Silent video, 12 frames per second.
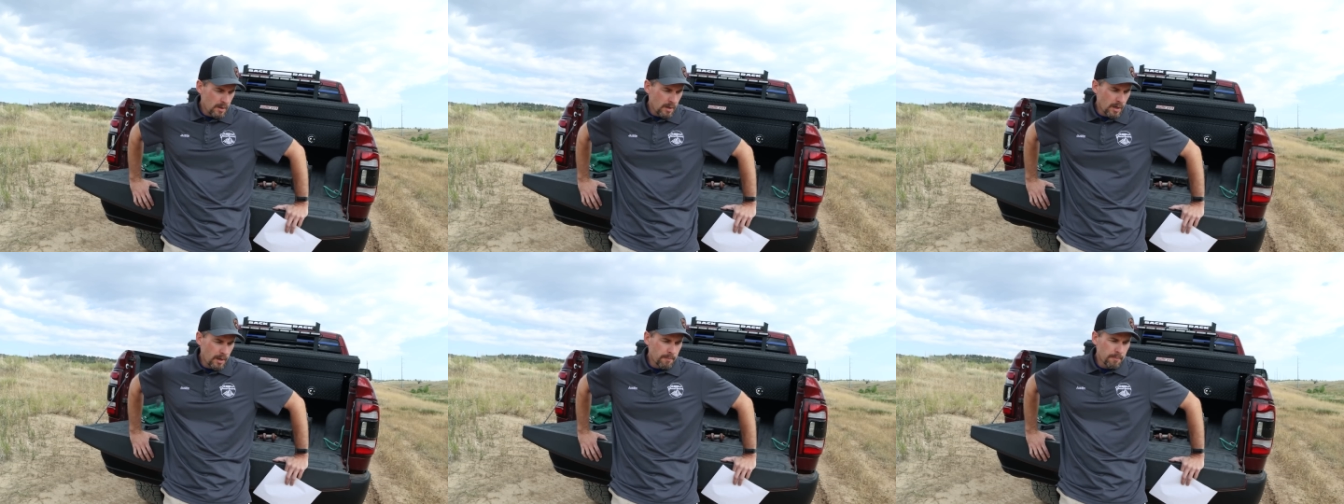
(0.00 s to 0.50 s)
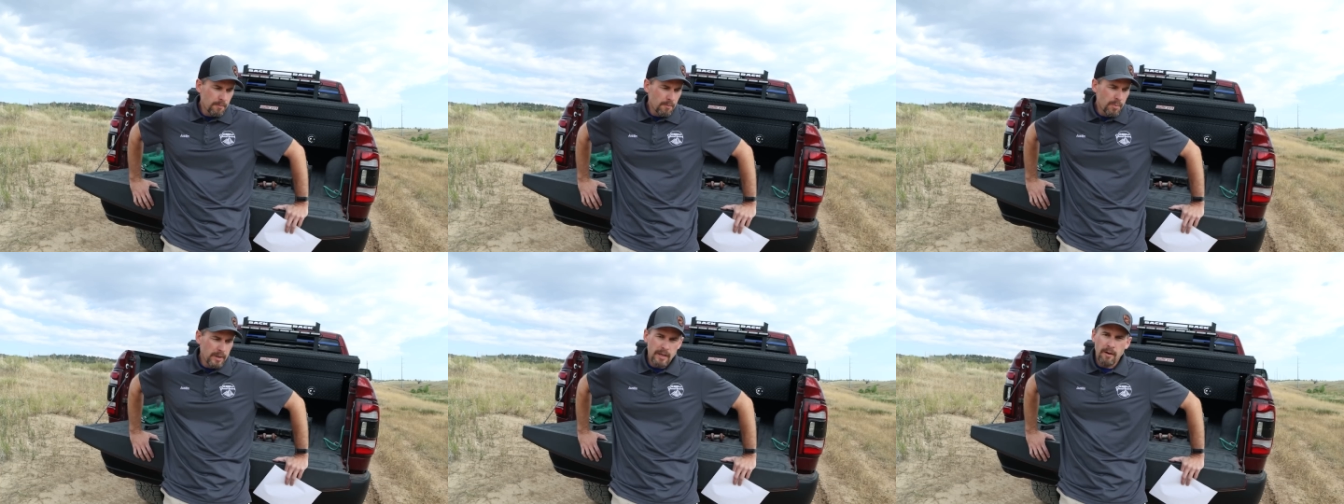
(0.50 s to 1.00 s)

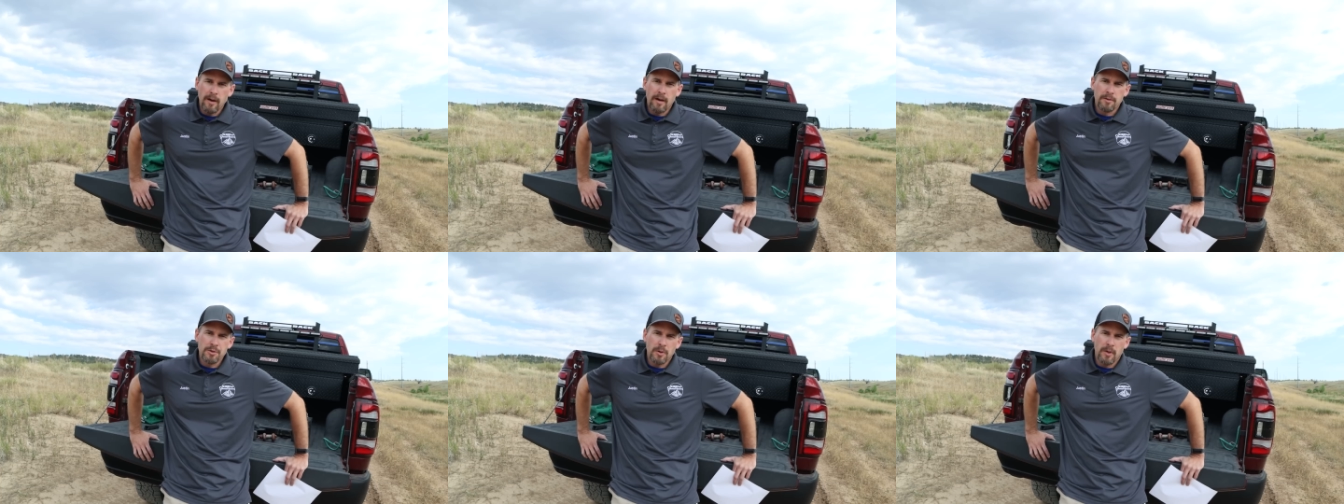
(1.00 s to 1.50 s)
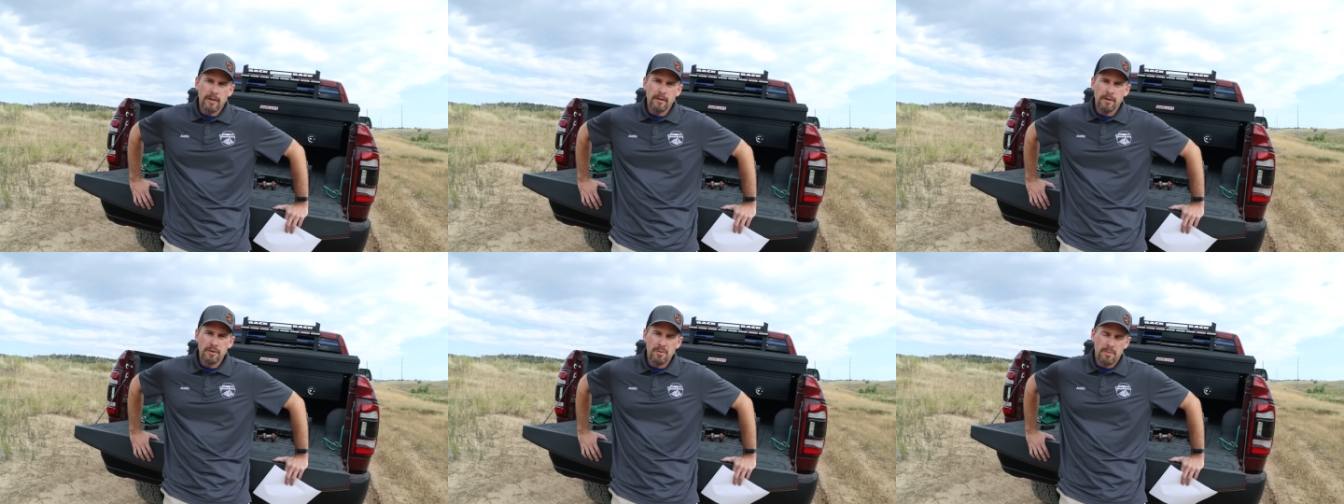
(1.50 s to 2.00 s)
But they were out enjoying
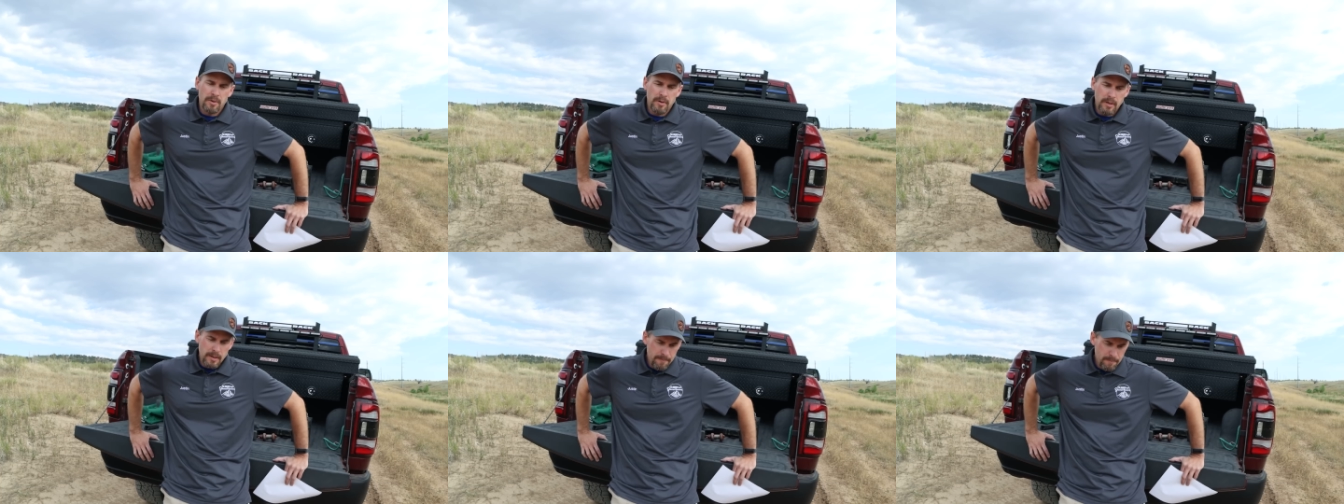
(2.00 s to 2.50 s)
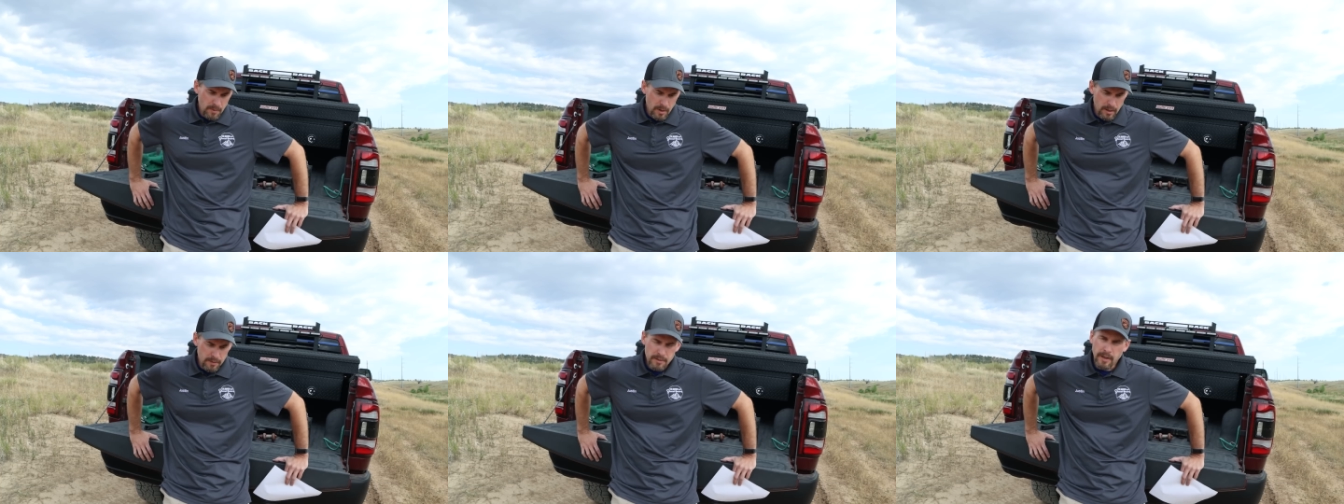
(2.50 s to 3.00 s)
their Super Duty. It
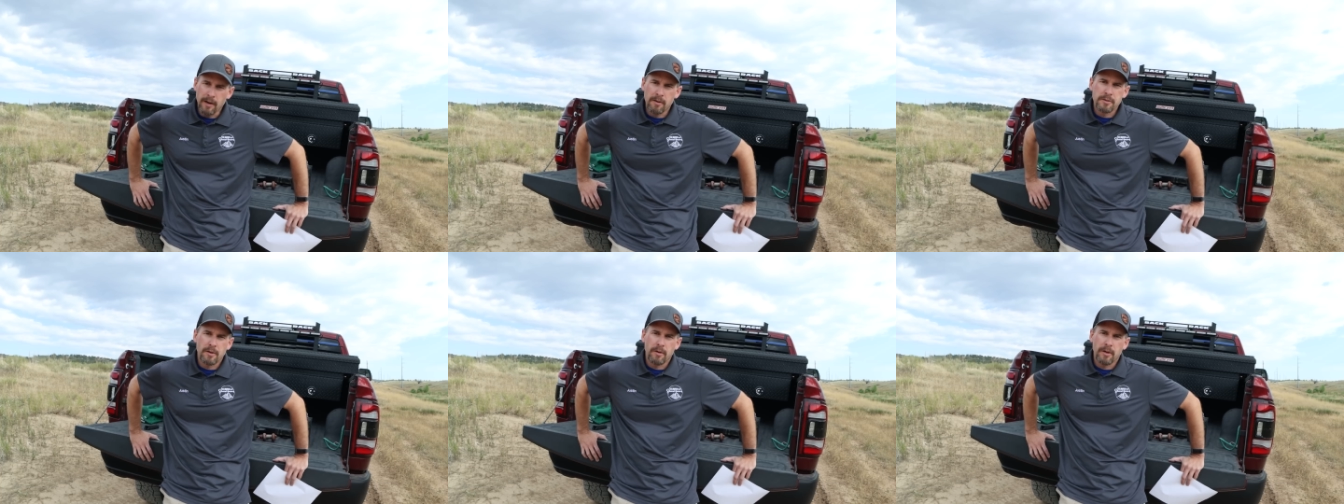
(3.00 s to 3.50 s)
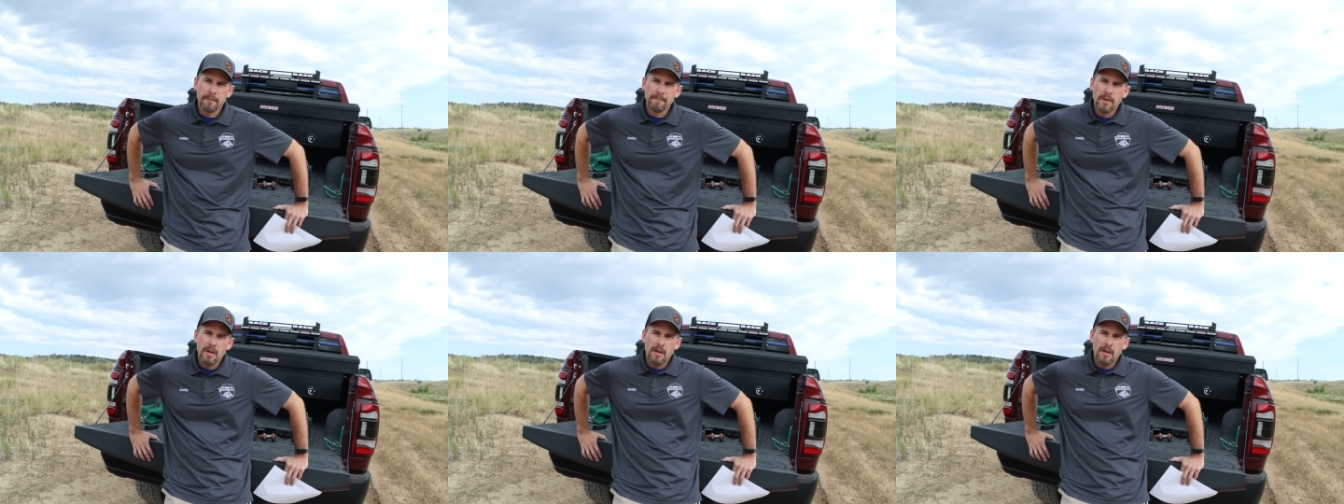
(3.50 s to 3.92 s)
was in Arizona.